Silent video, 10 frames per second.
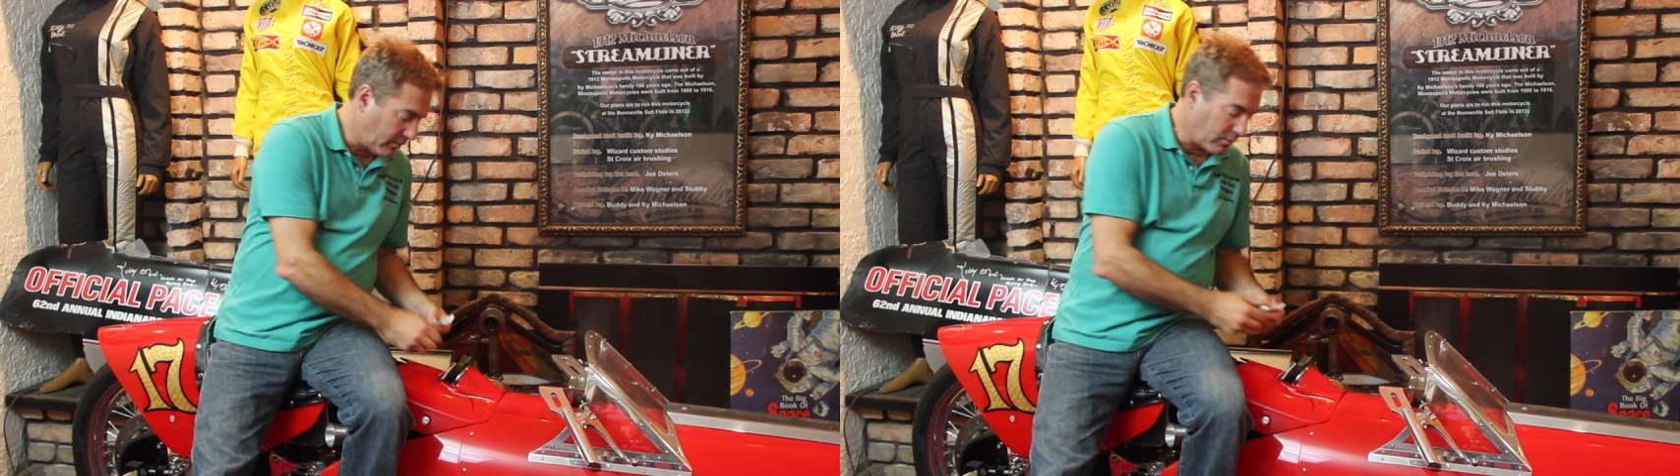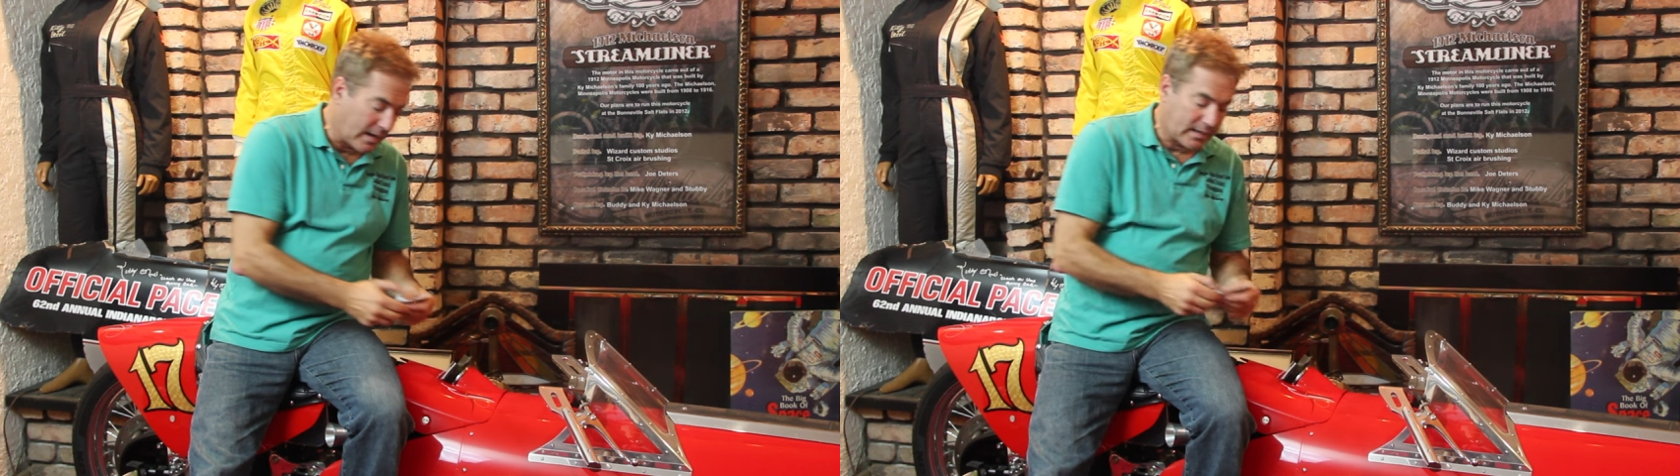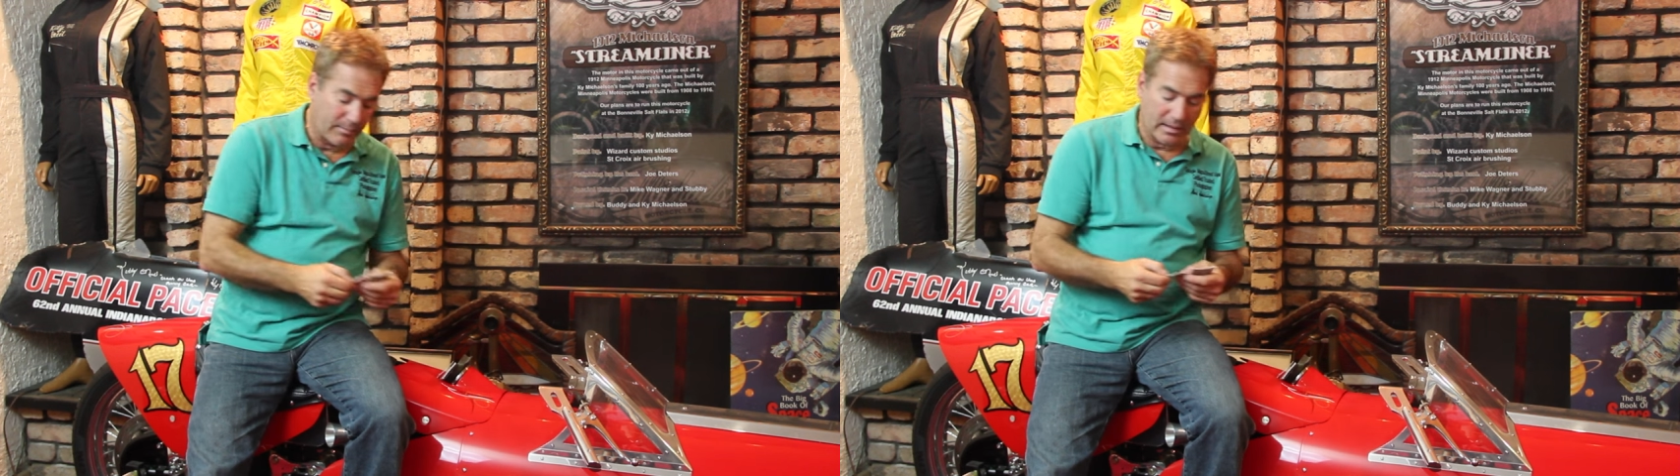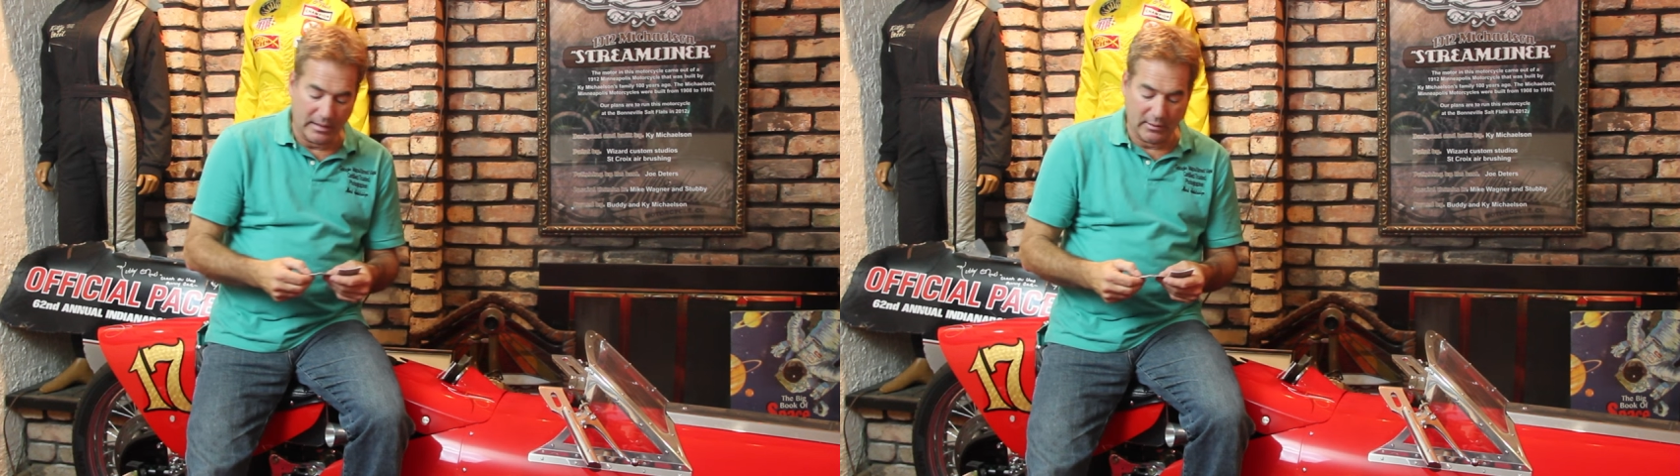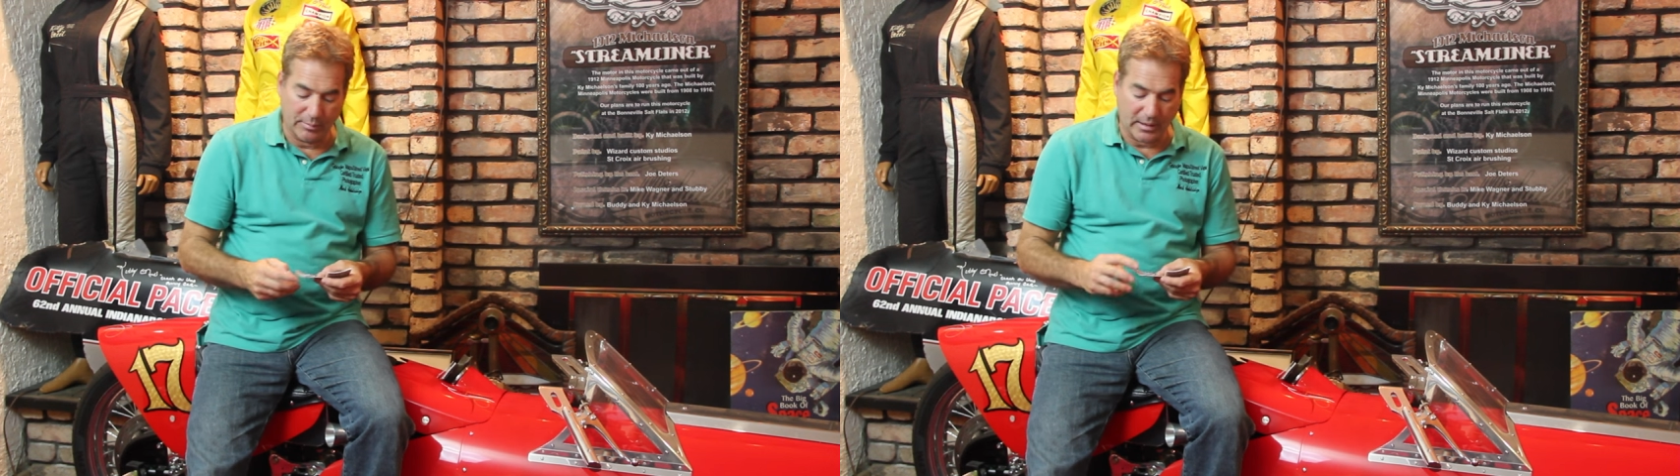Rocketman
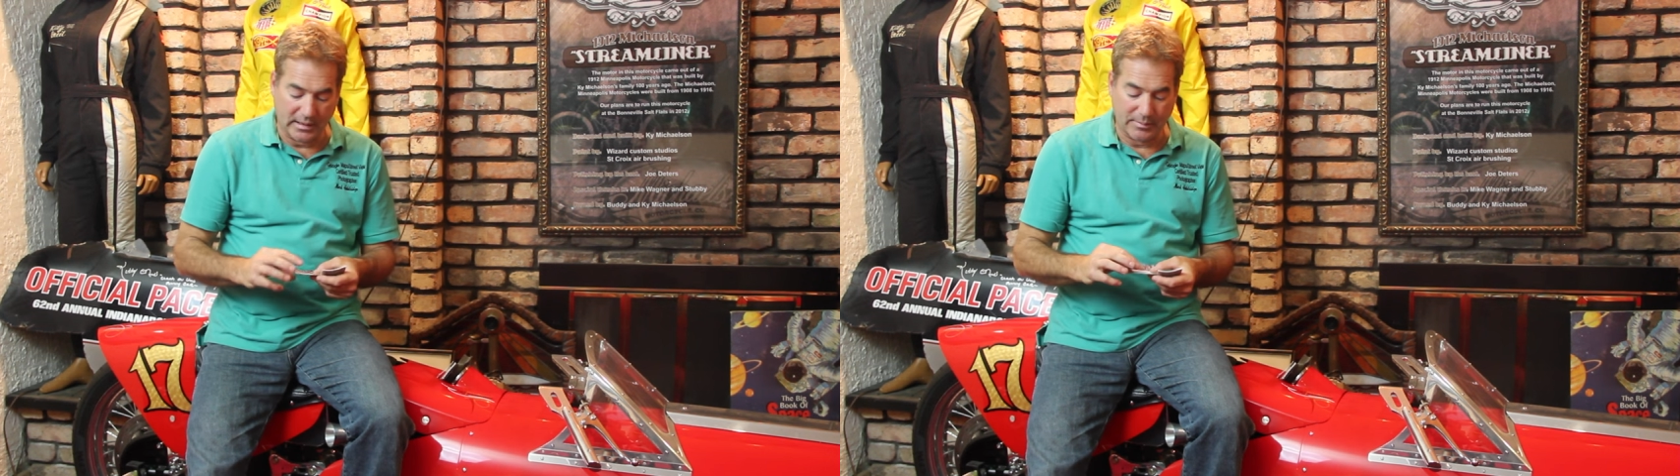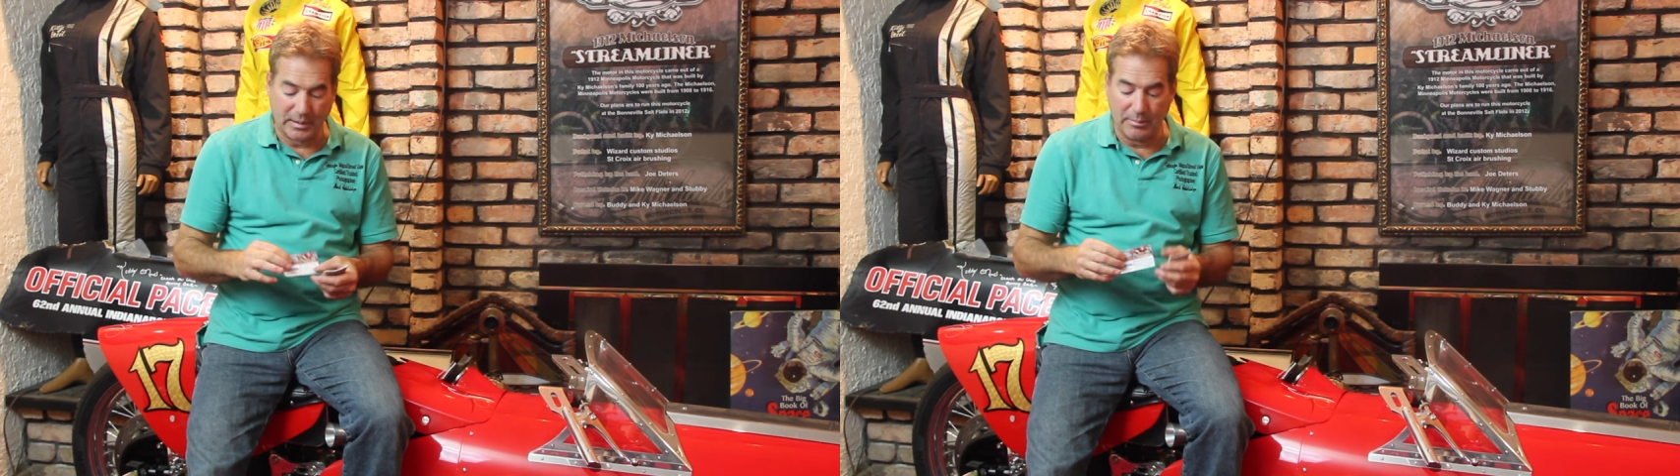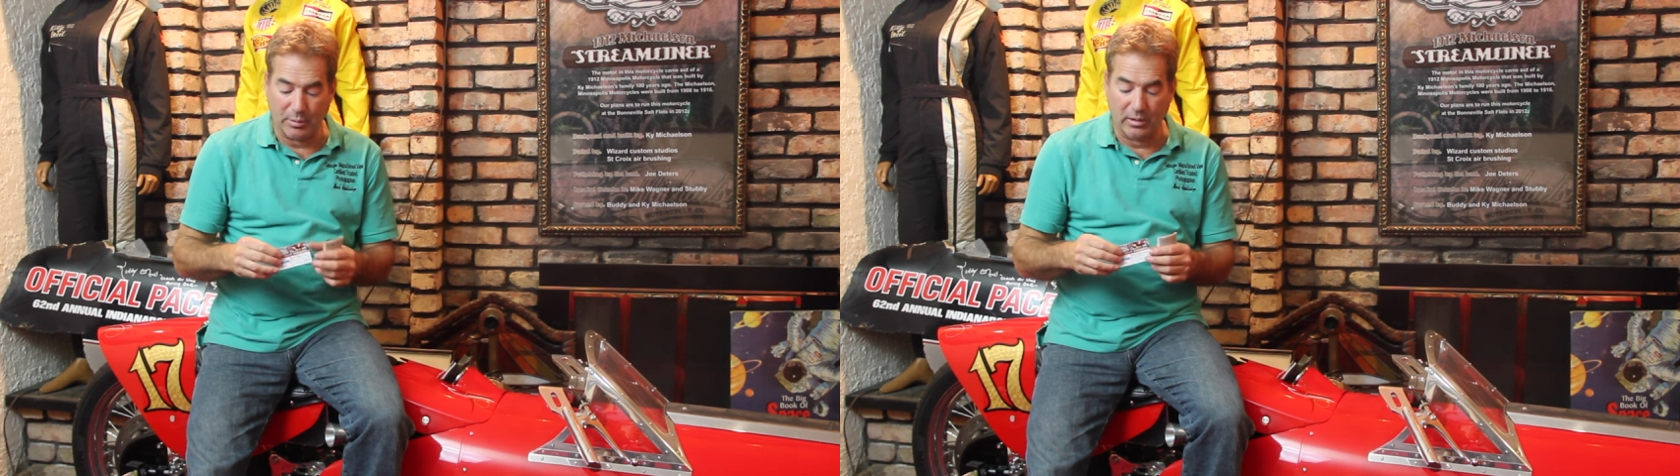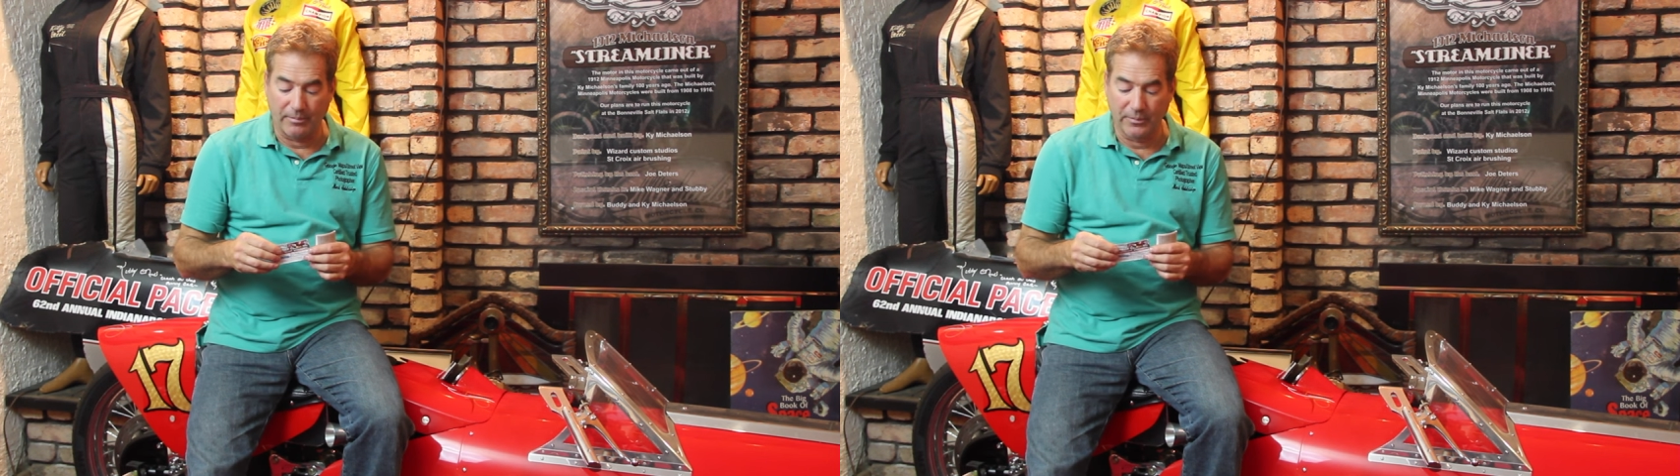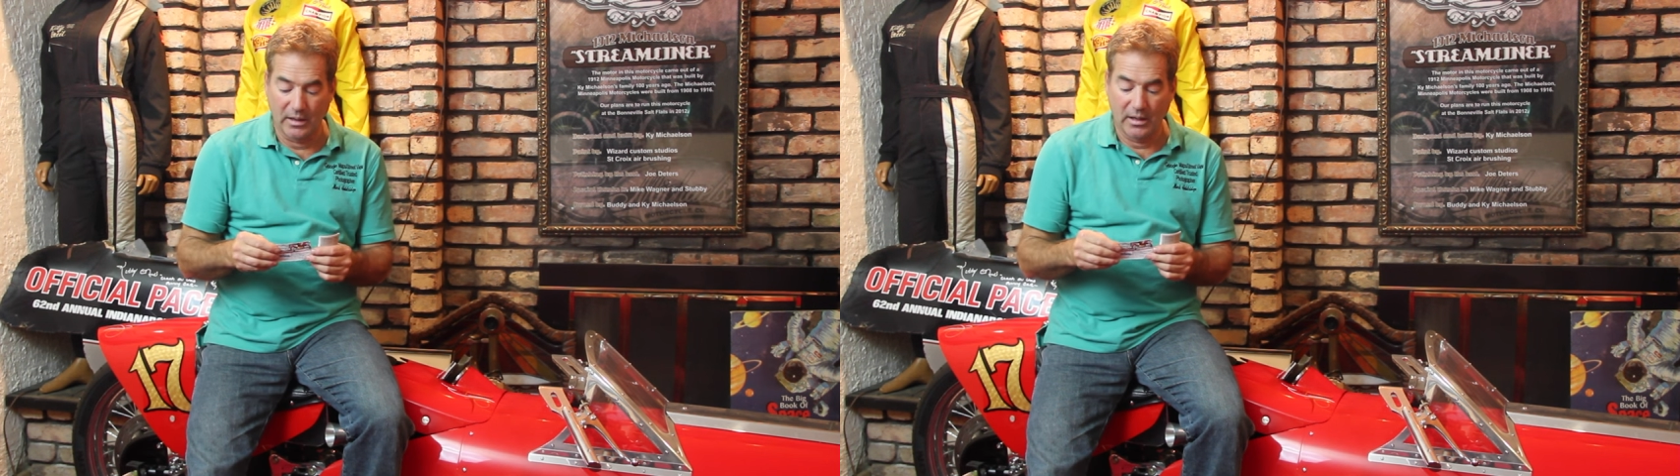Enterprise people